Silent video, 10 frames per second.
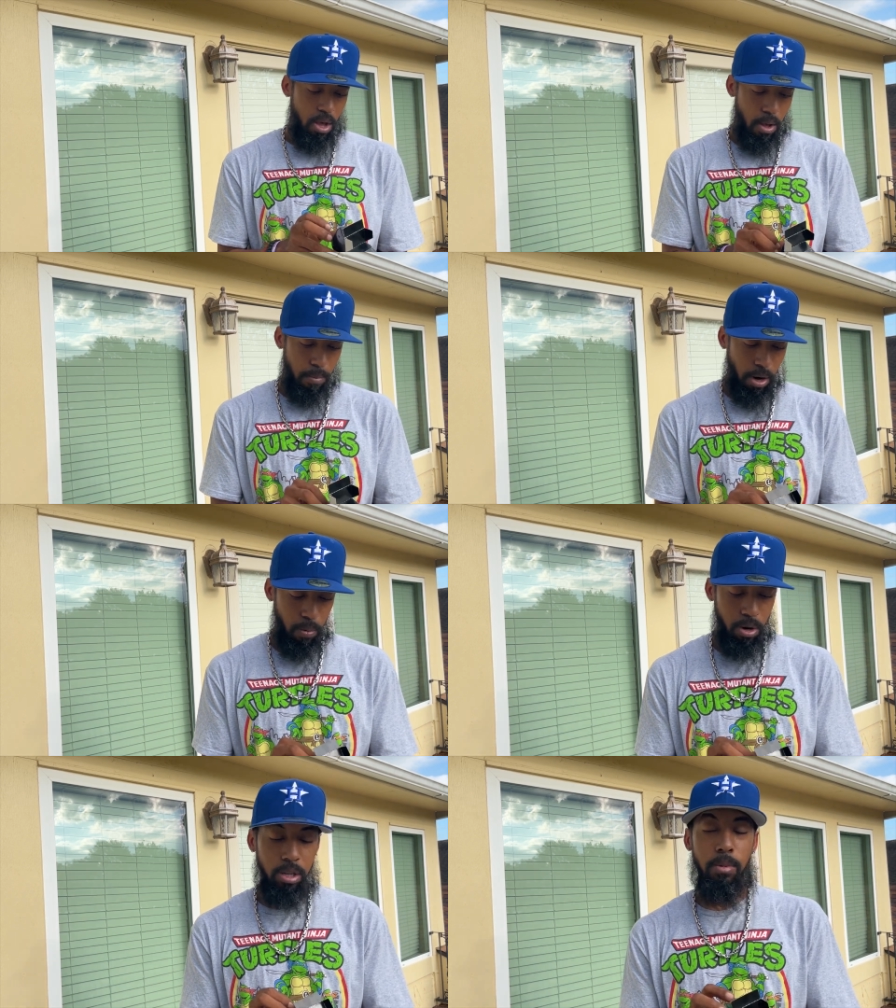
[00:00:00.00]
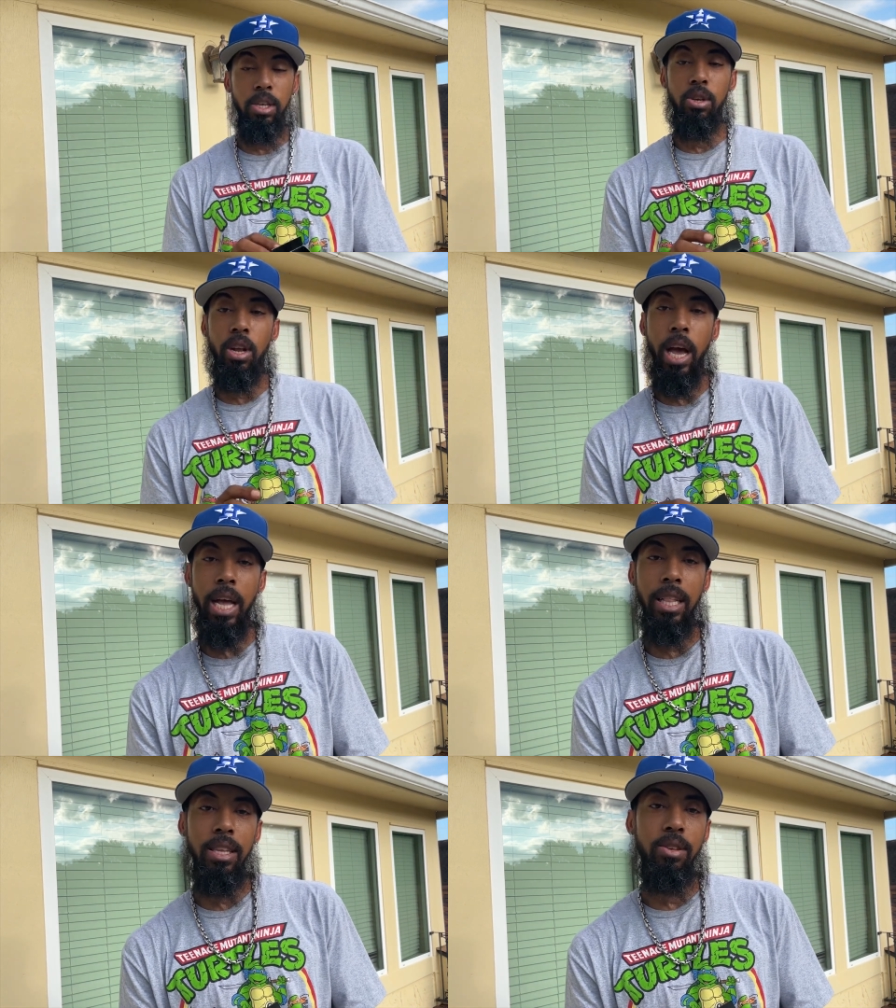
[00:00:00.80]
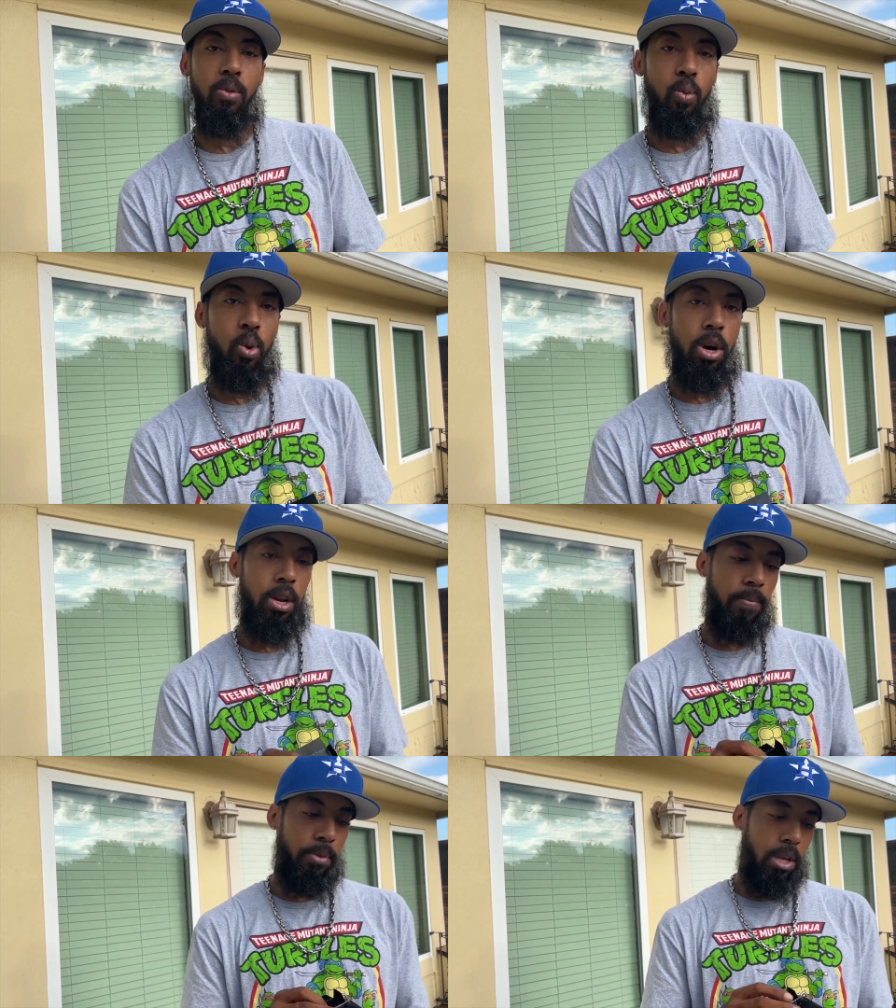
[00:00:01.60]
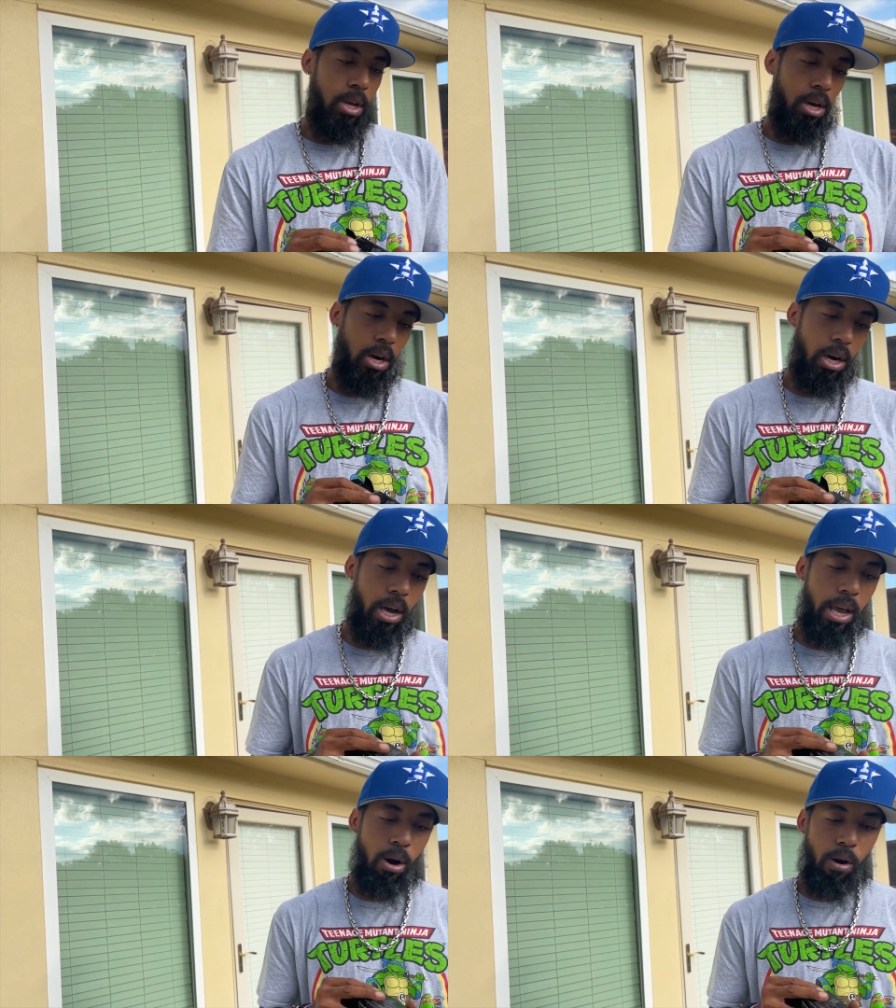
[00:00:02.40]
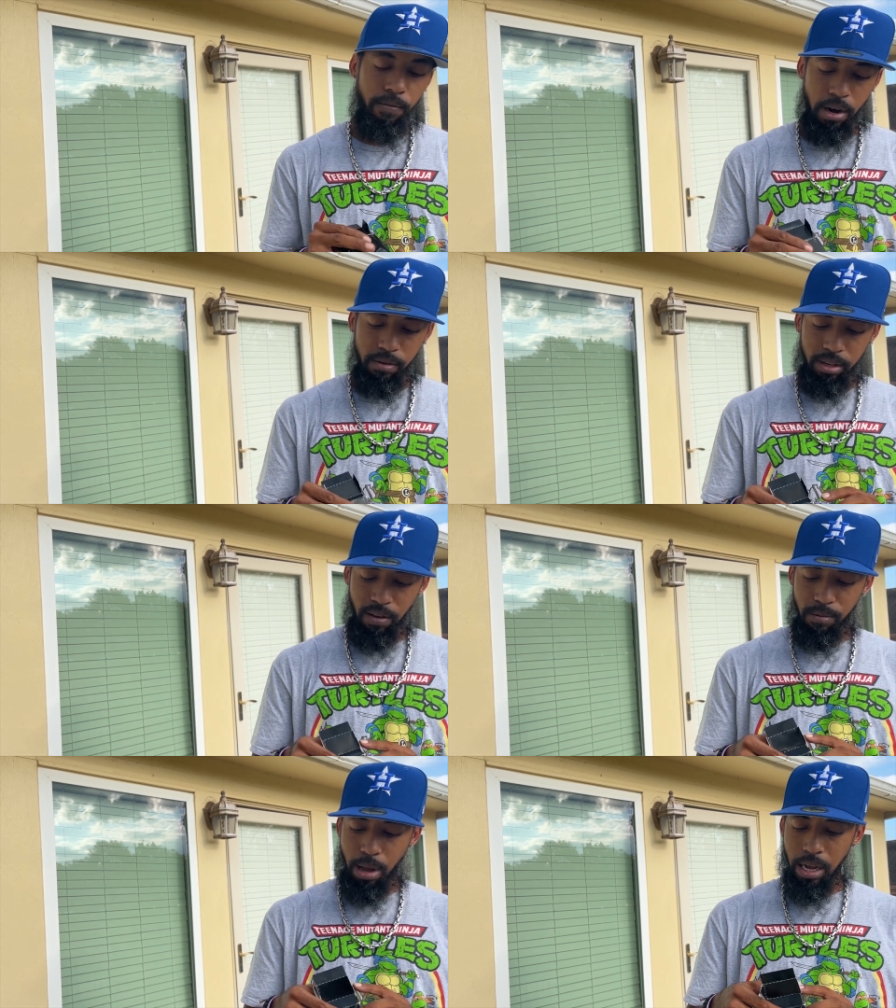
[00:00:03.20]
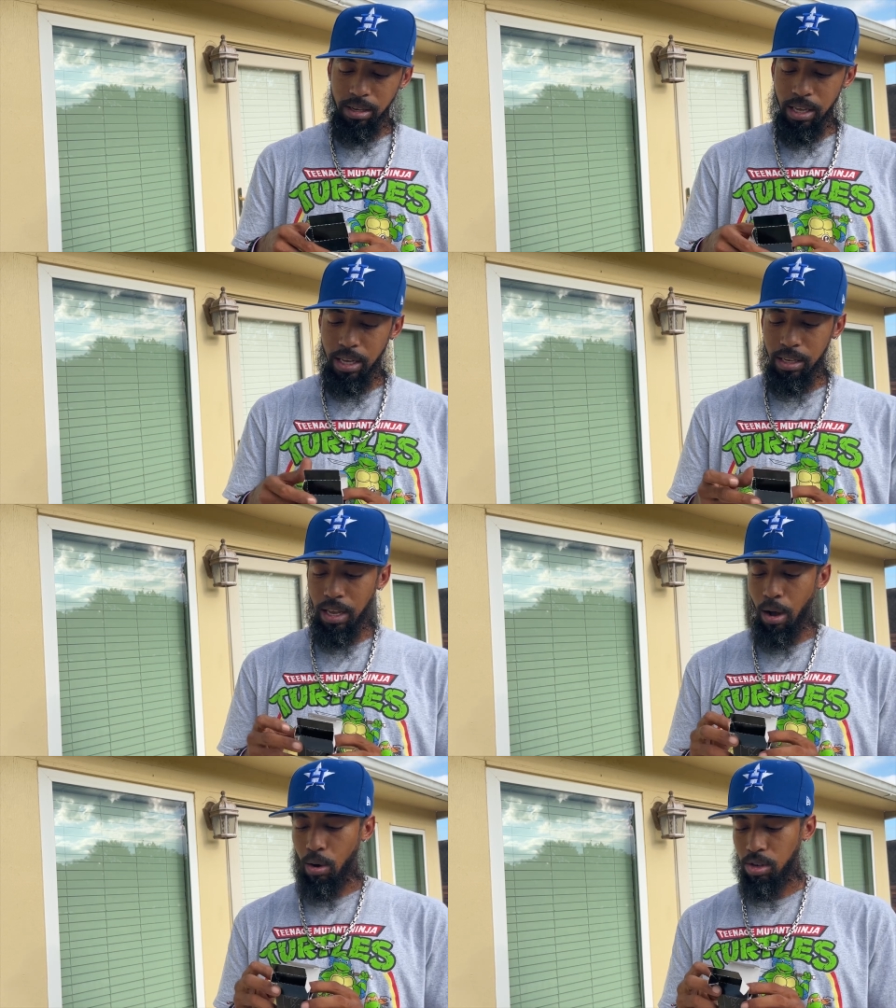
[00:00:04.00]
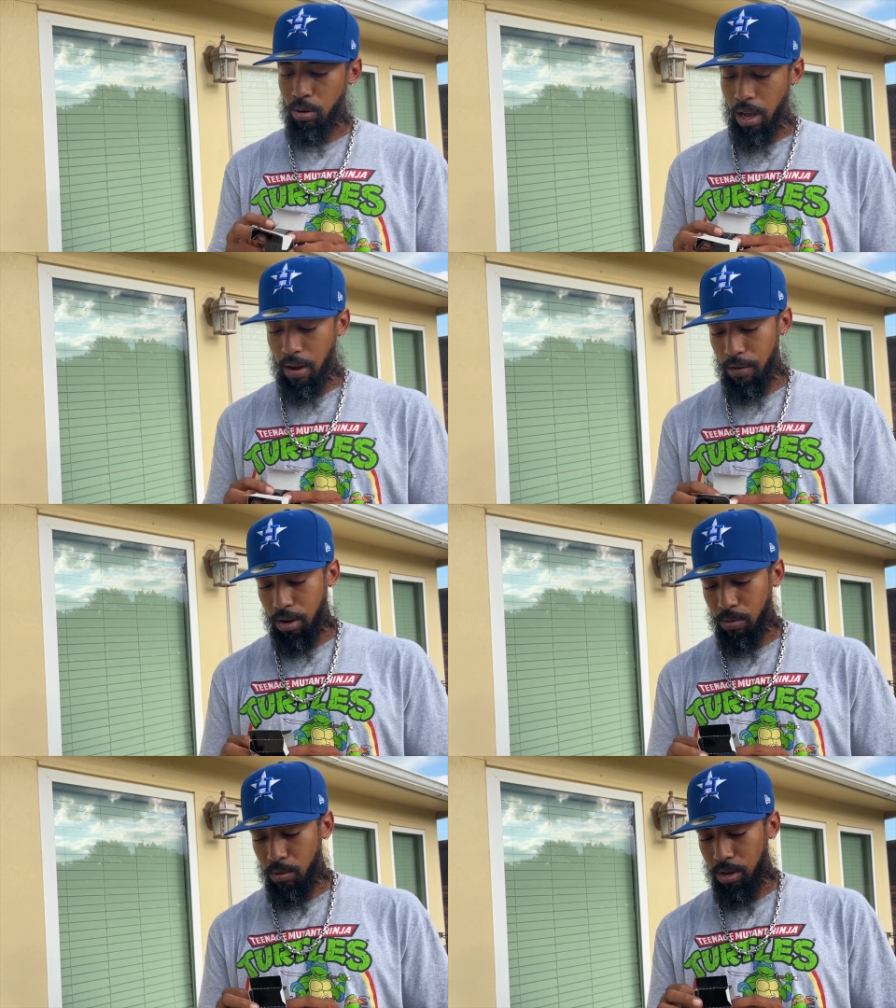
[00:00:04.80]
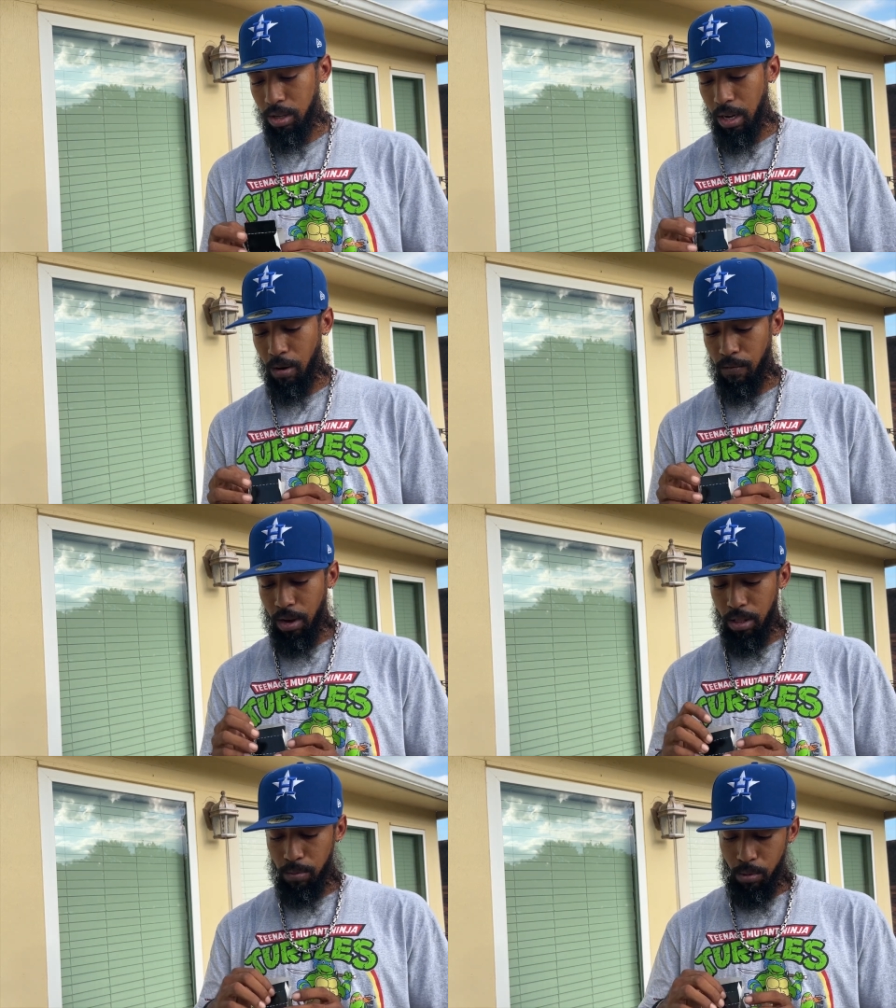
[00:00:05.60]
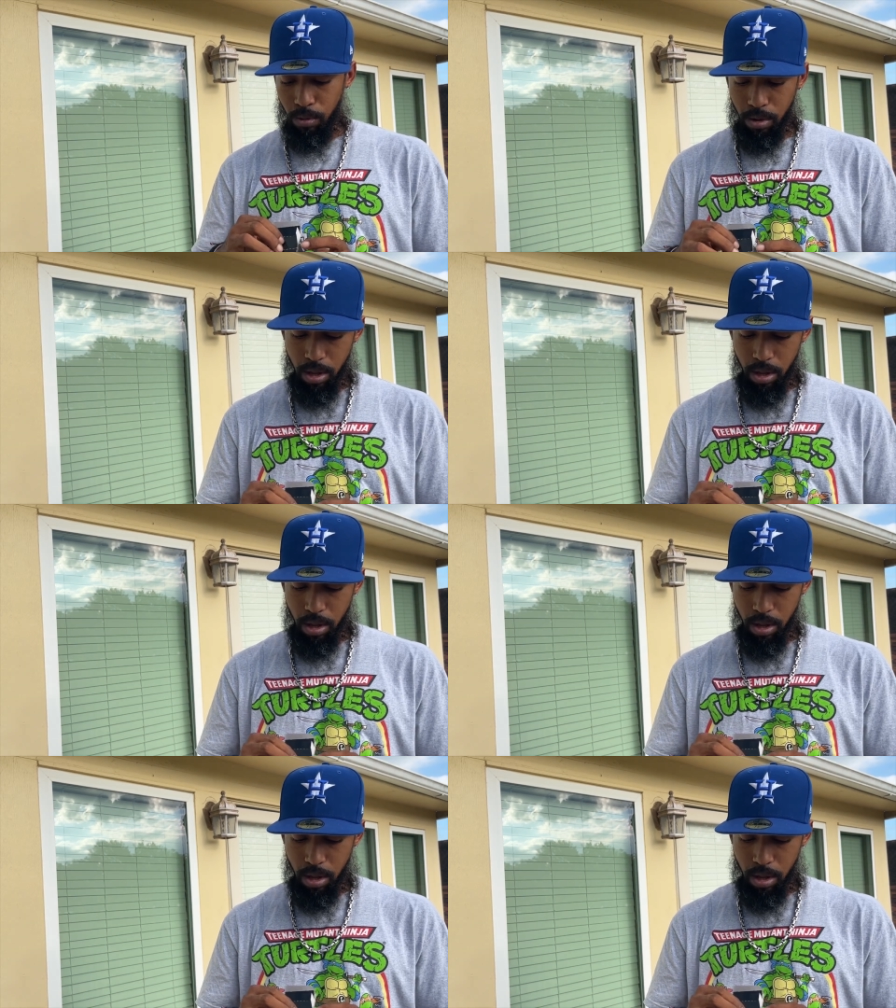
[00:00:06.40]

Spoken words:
But I wanted to make sure that I had at least one AR57 magazine because they also have other ones that are available.